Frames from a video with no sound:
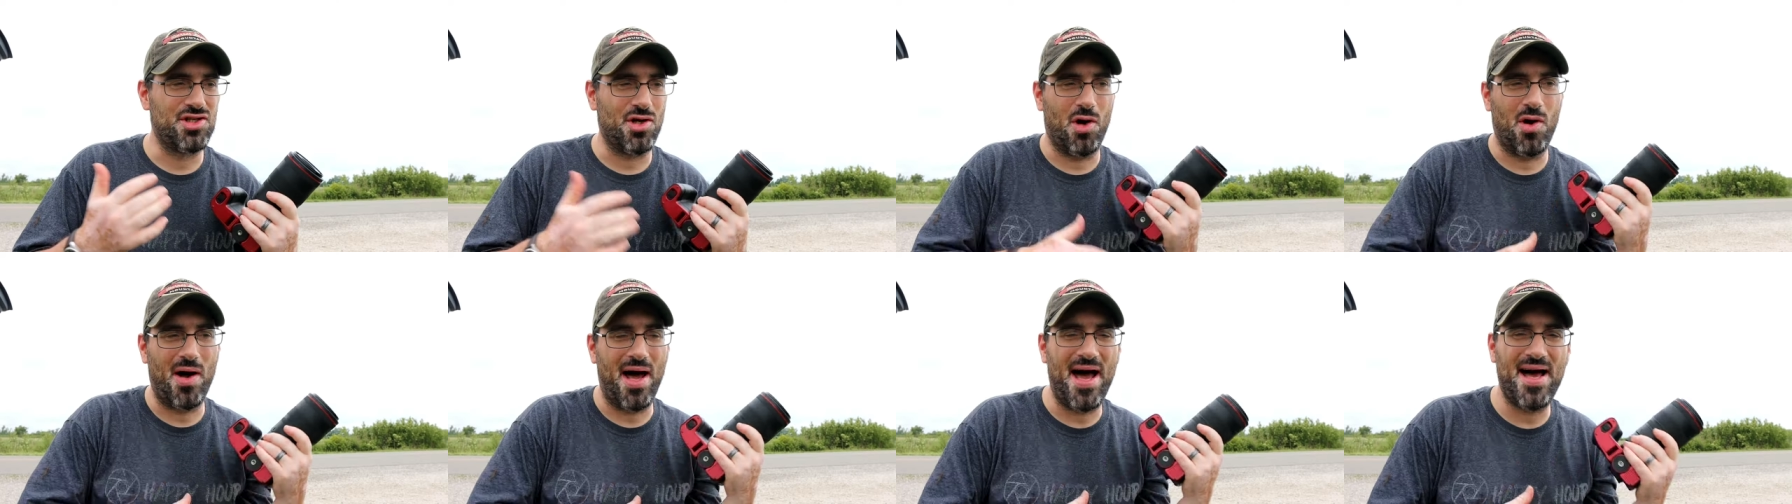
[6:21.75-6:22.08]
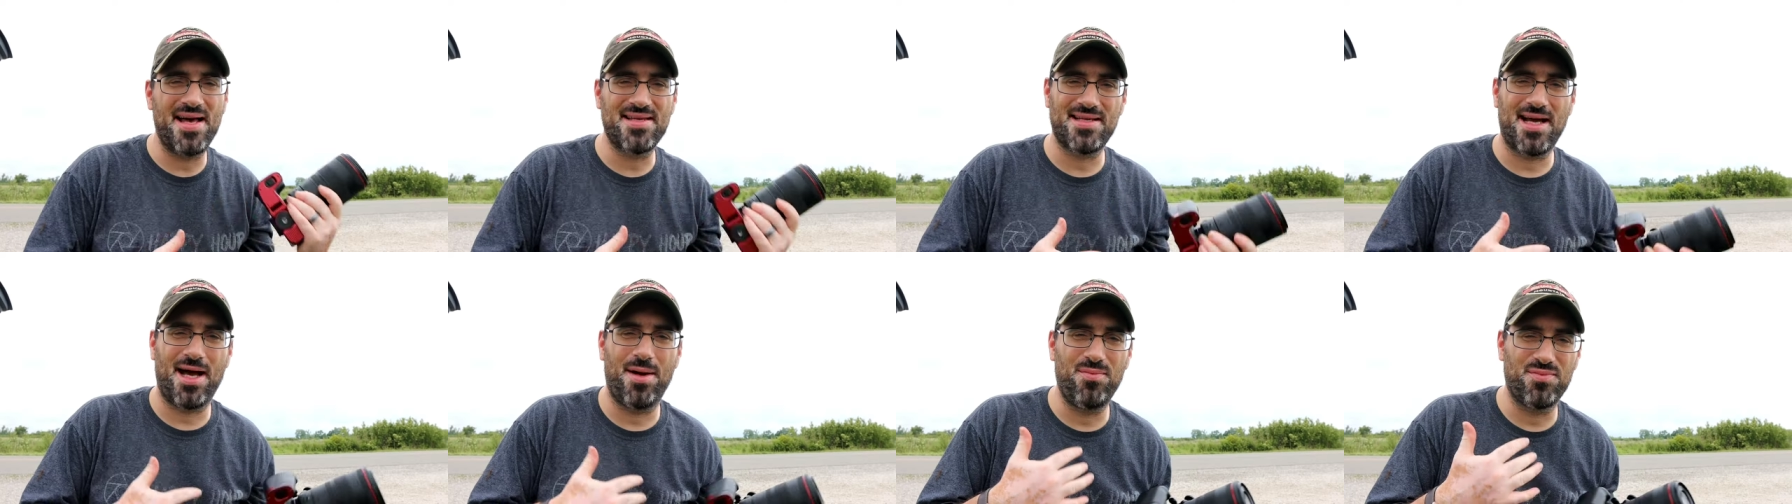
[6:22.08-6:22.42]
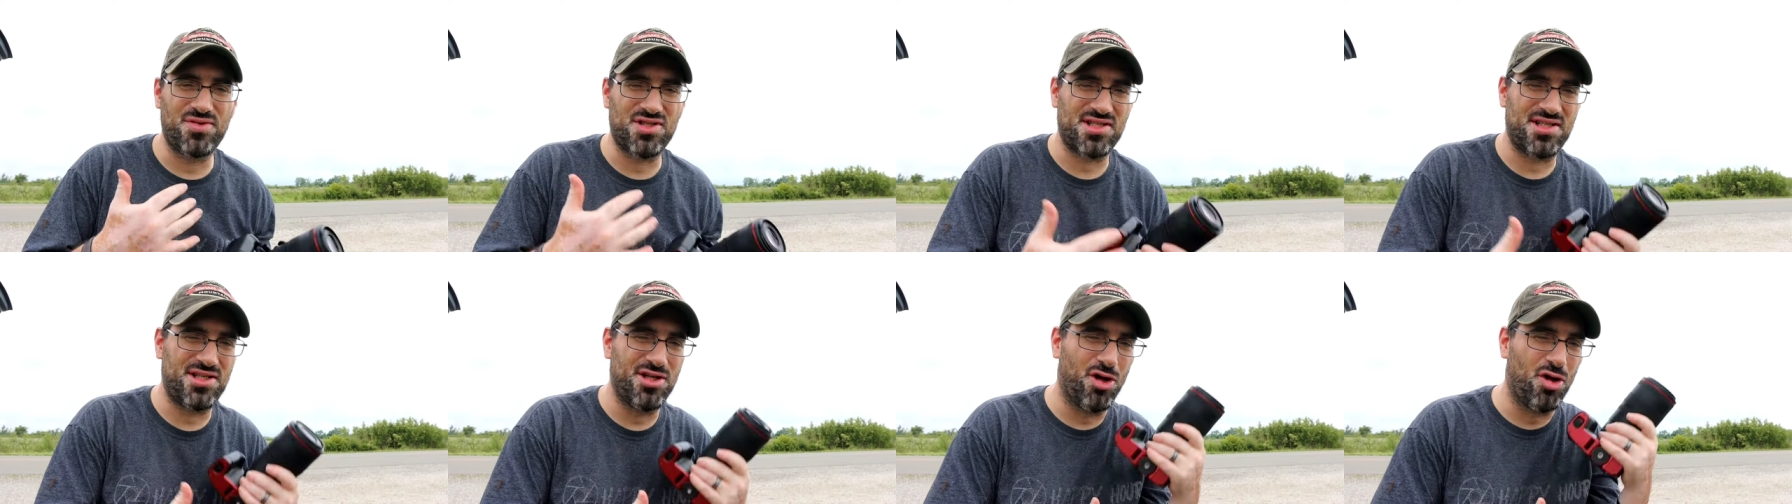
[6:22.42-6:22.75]
So as
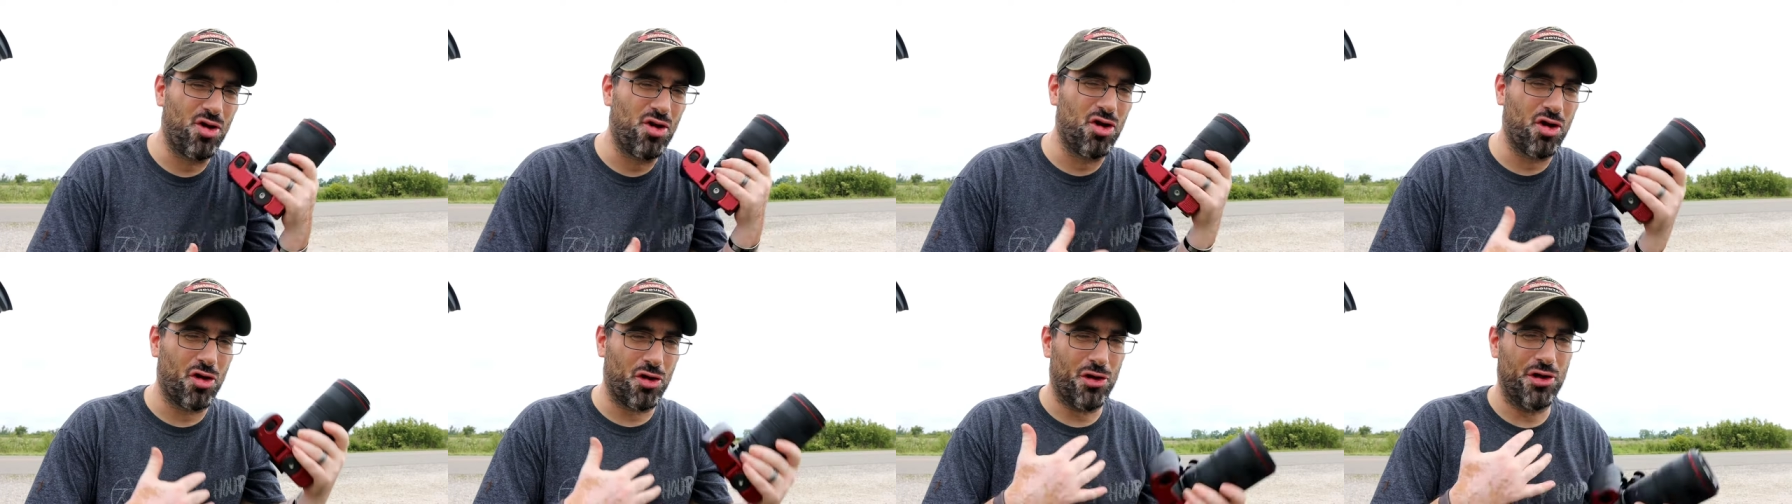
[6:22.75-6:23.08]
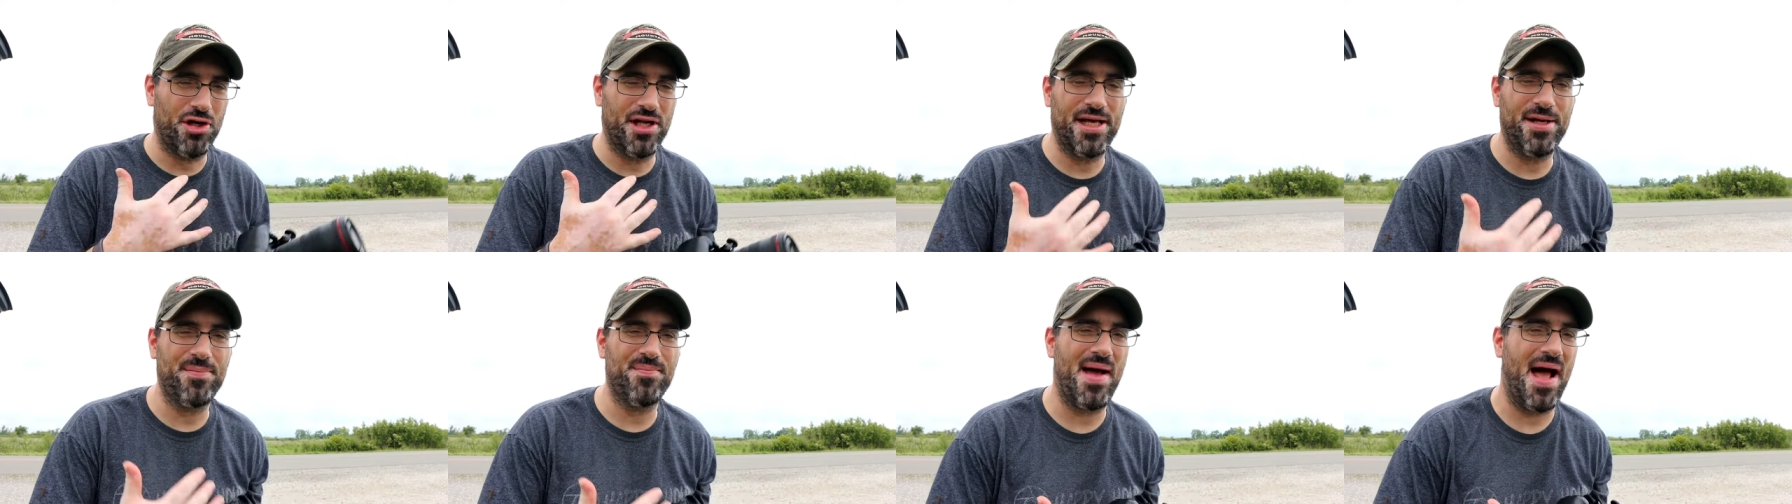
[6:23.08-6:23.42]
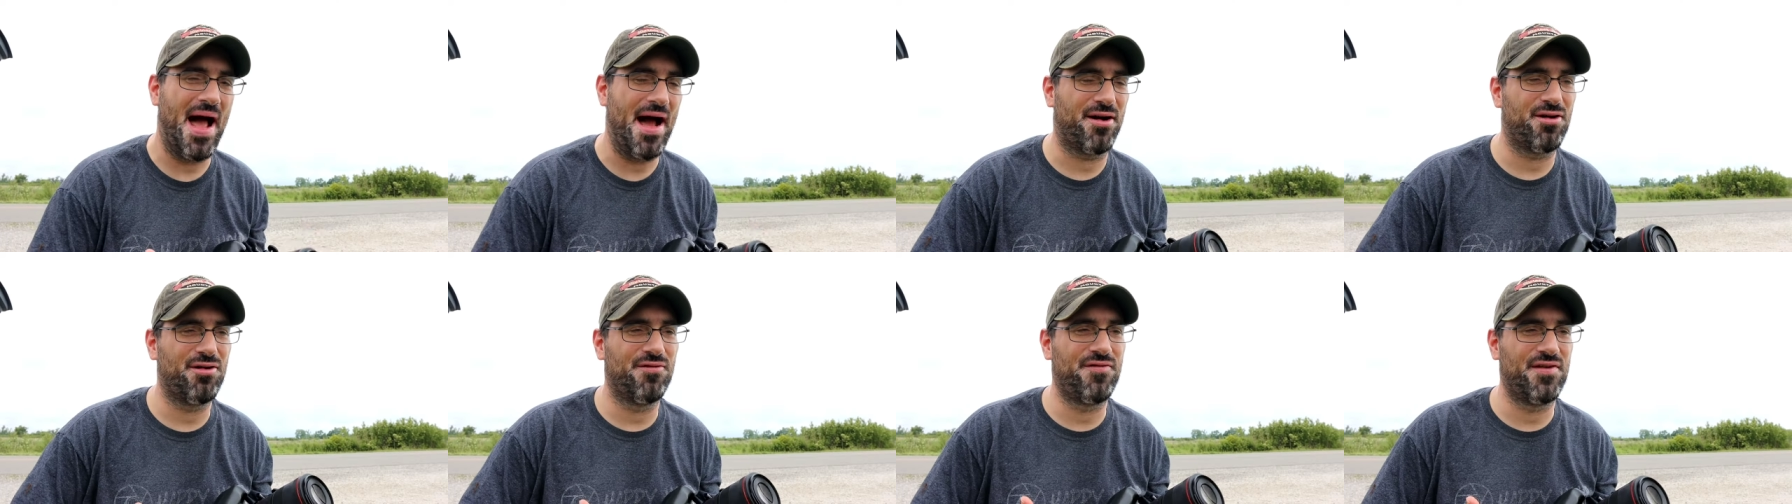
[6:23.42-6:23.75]
I'm still learning
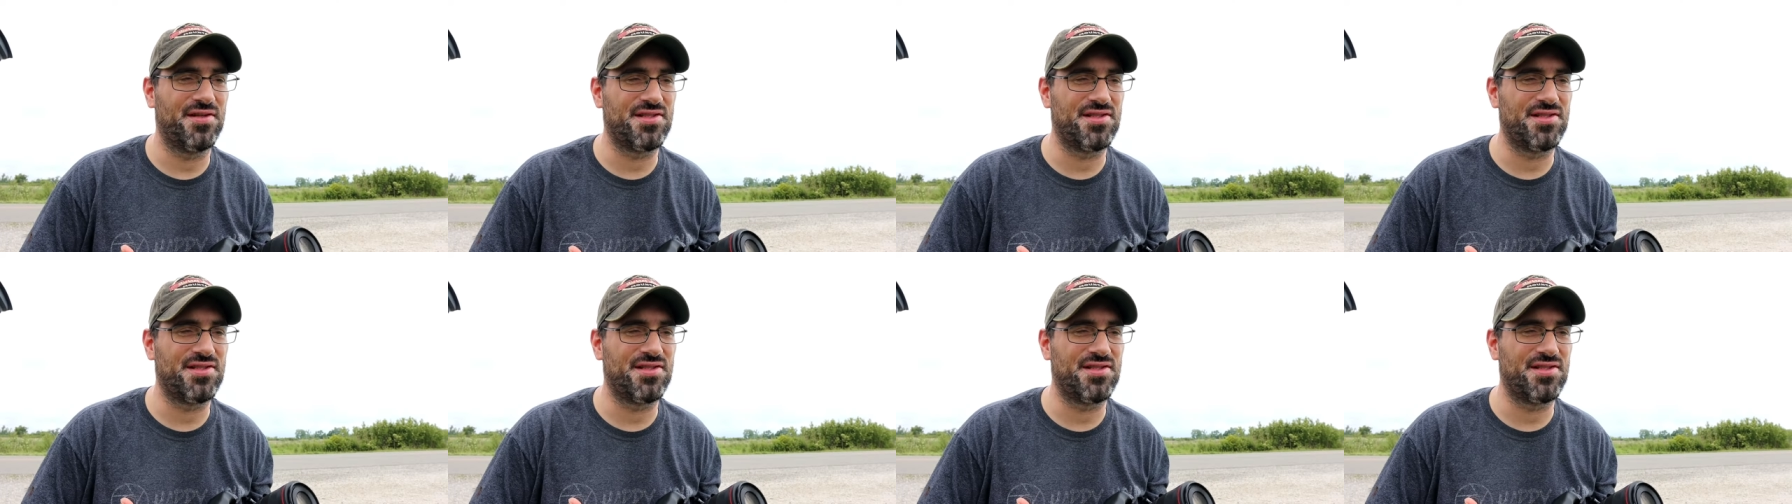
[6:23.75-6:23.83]
macro